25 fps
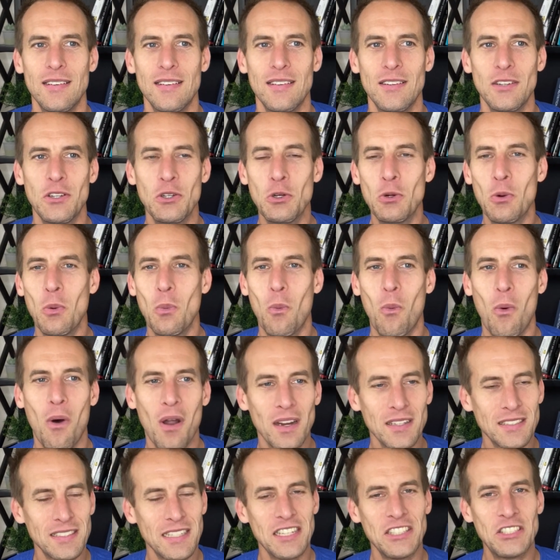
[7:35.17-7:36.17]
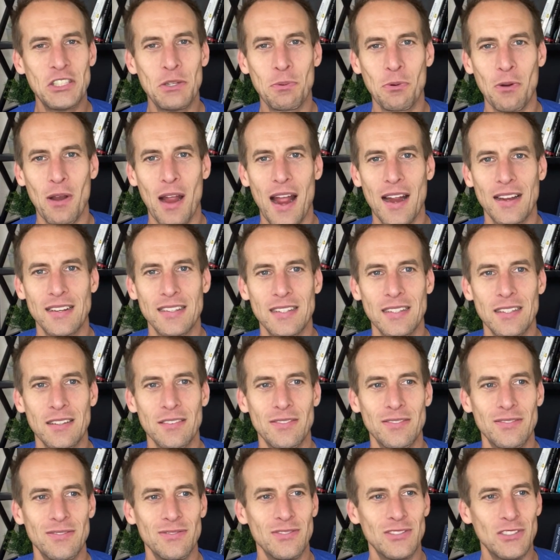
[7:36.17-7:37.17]
who want to stay super
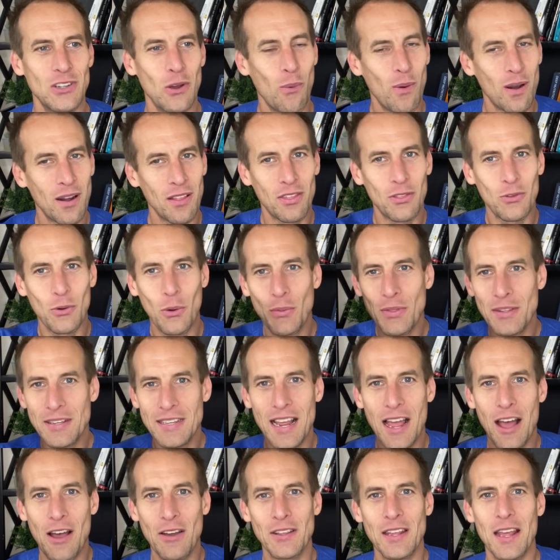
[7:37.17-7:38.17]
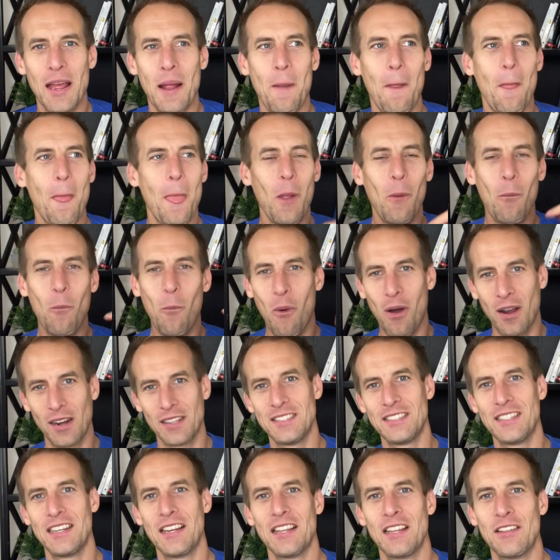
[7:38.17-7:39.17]
active, don't want to throw in the towel yet, want to
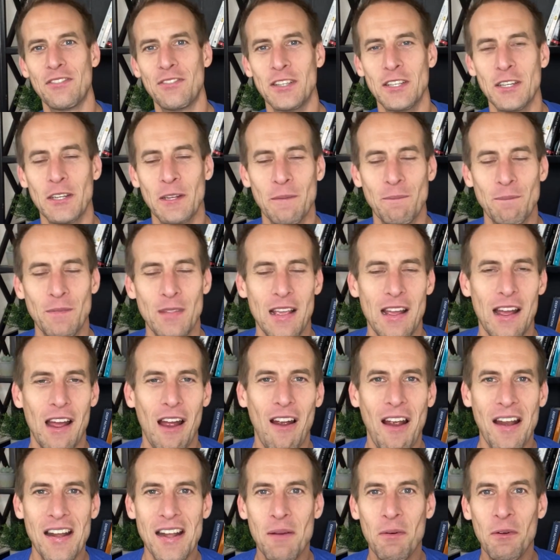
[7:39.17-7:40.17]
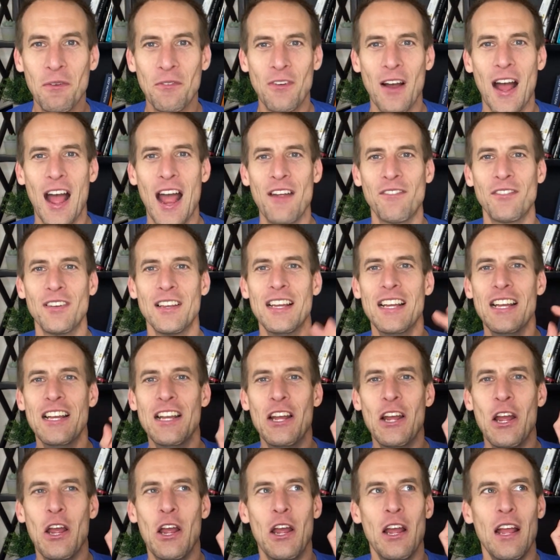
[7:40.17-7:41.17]
stay on the field. All right, number 5,
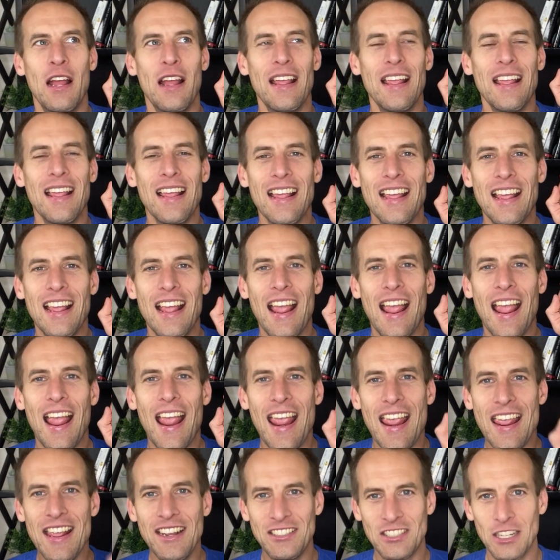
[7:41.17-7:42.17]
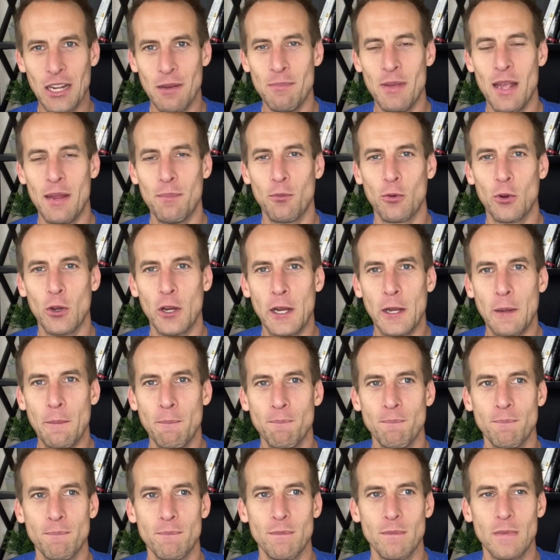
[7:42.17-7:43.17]
eggshell membrane
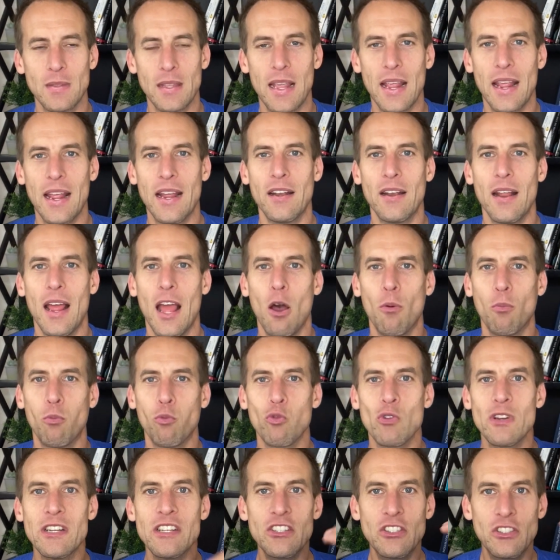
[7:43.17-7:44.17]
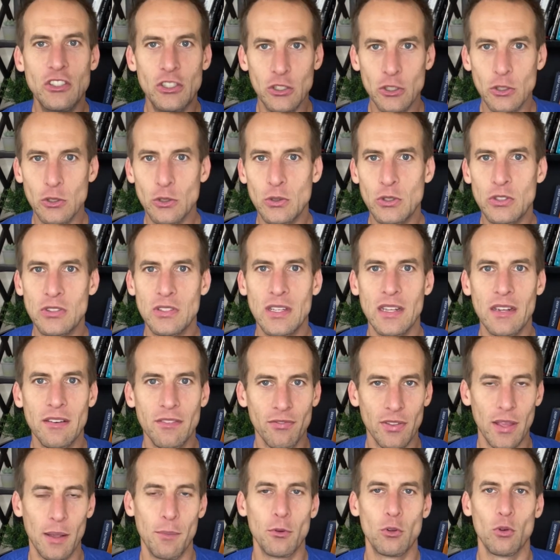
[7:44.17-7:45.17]
can help reduce
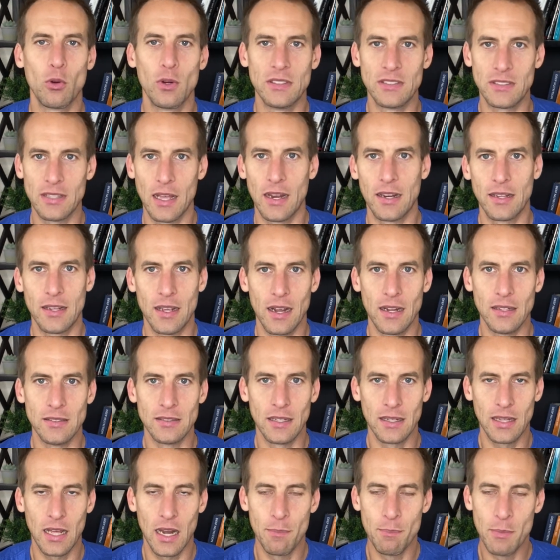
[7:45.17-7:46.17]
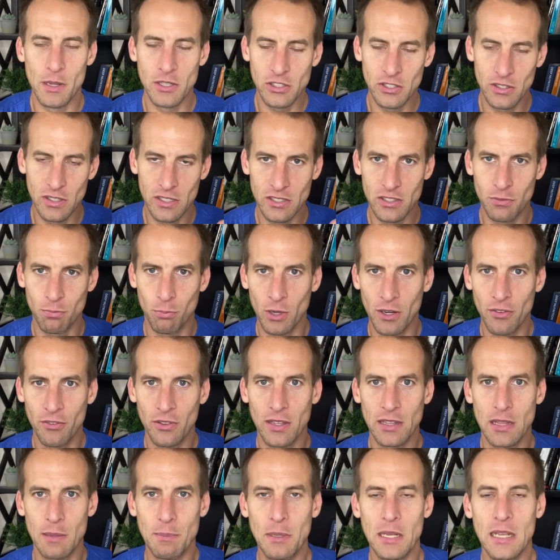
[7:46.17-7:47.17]
inflammatory cytokines. I kind of mentioned this briefly
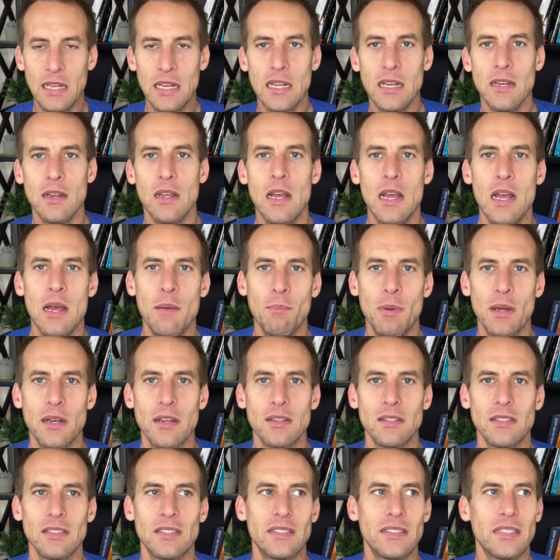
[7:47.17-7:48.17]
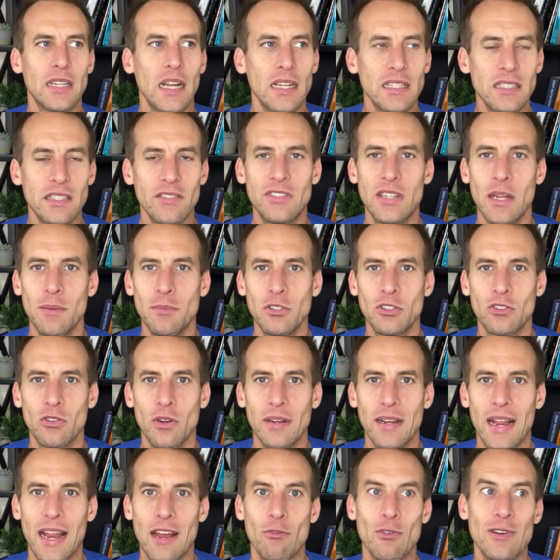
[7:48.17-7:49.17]
at the beginning, but studies have
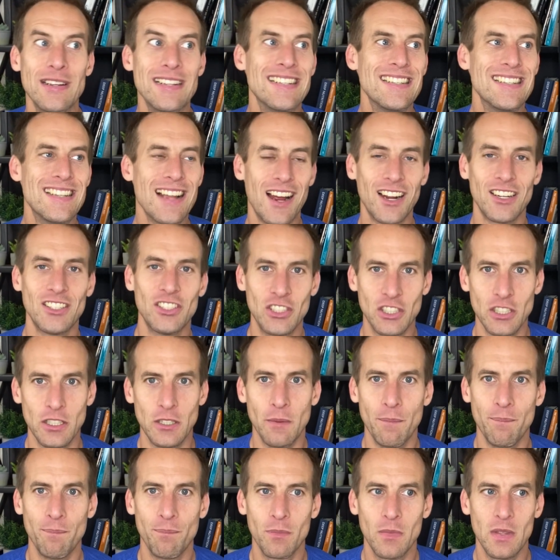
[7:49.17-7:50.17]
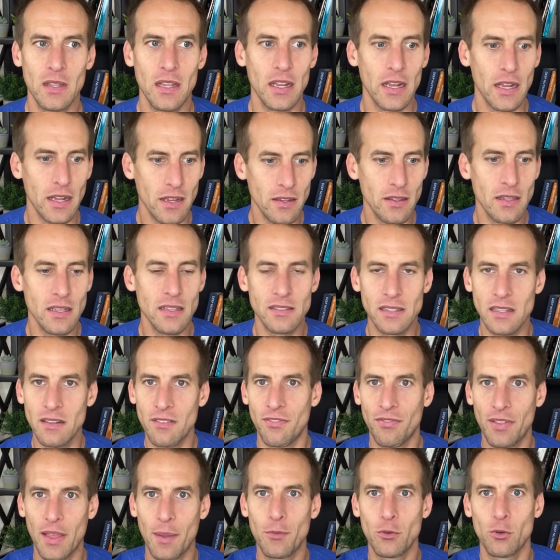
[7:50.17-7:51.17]
demonstrated a reduction in these
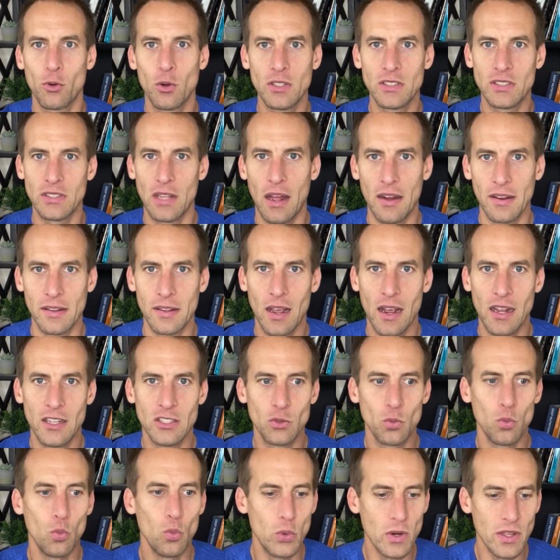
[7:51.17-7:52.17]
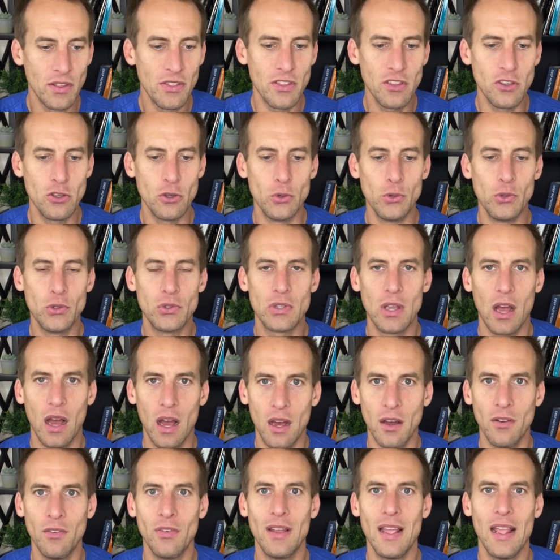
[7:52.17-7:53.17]
inflammatory cytokines with the use
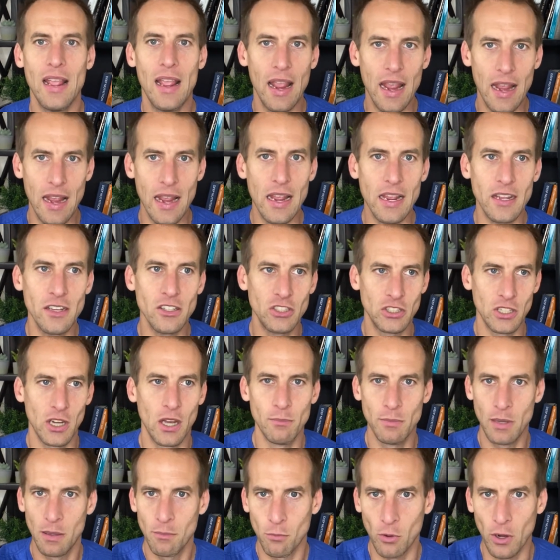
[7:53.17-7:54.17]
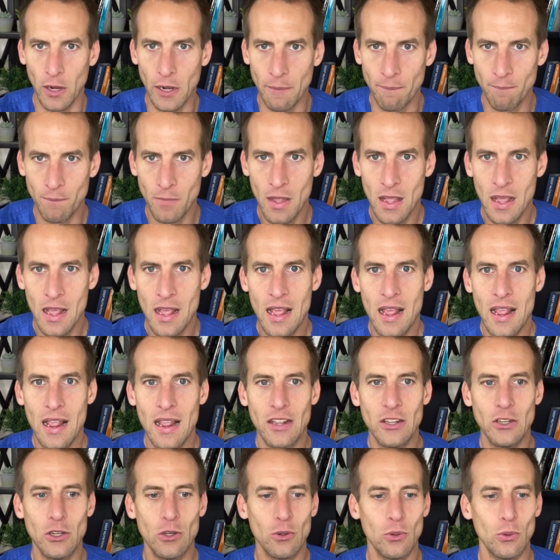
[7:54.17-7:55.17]
of eggshell membrane.
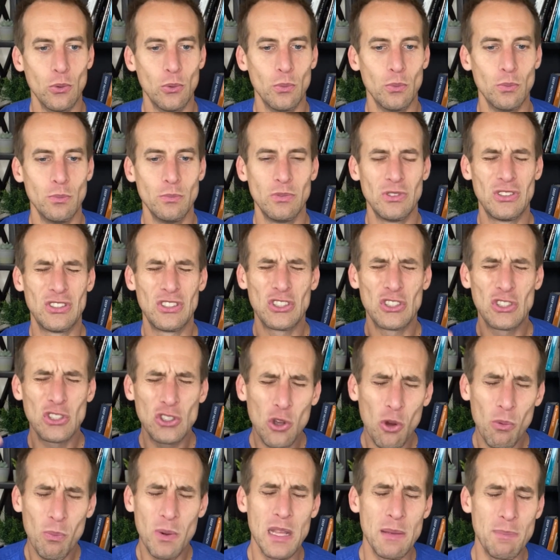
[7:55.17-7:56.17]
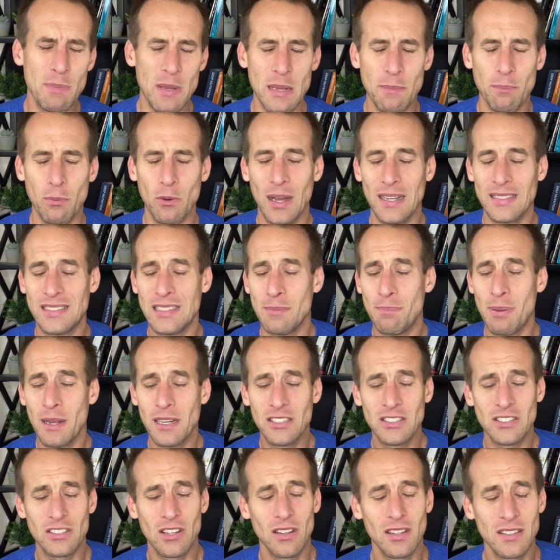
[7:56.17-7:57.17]
So many people, I see
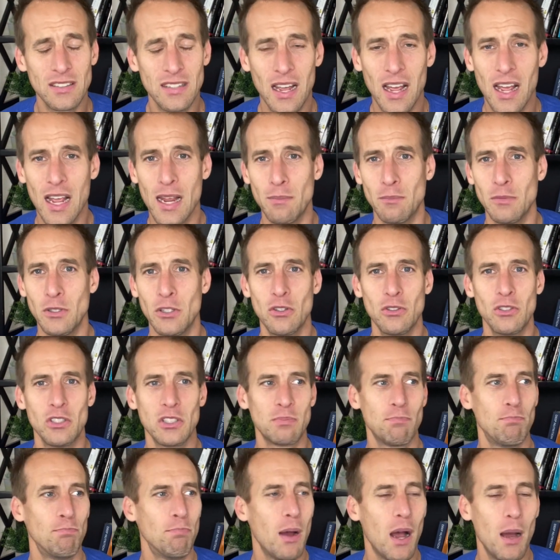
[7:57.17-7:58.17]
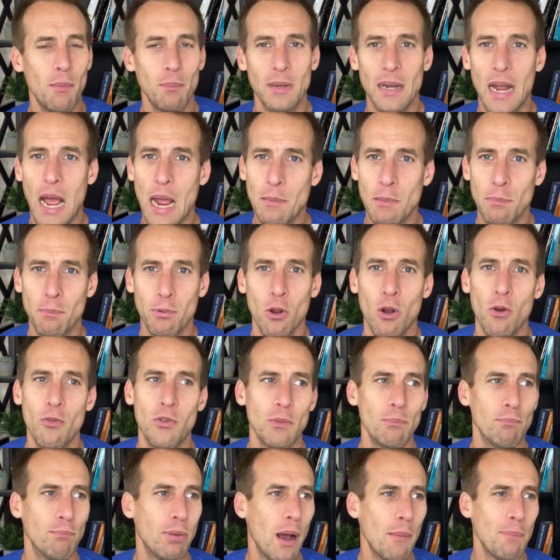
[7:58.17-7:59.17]
patients all the time, just pumping
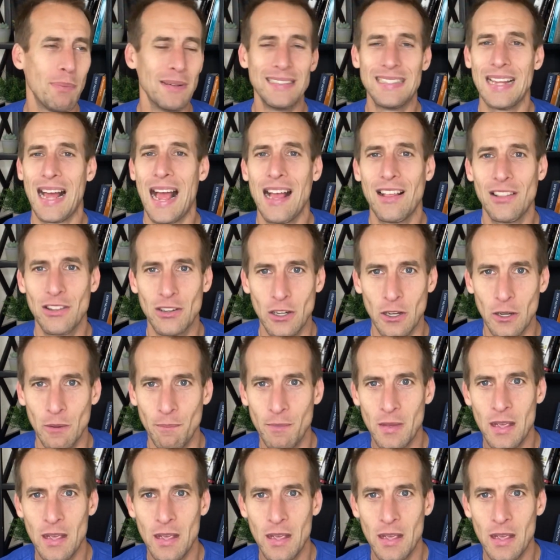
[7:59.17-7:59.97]
ibuprofen, pumping Tylenol,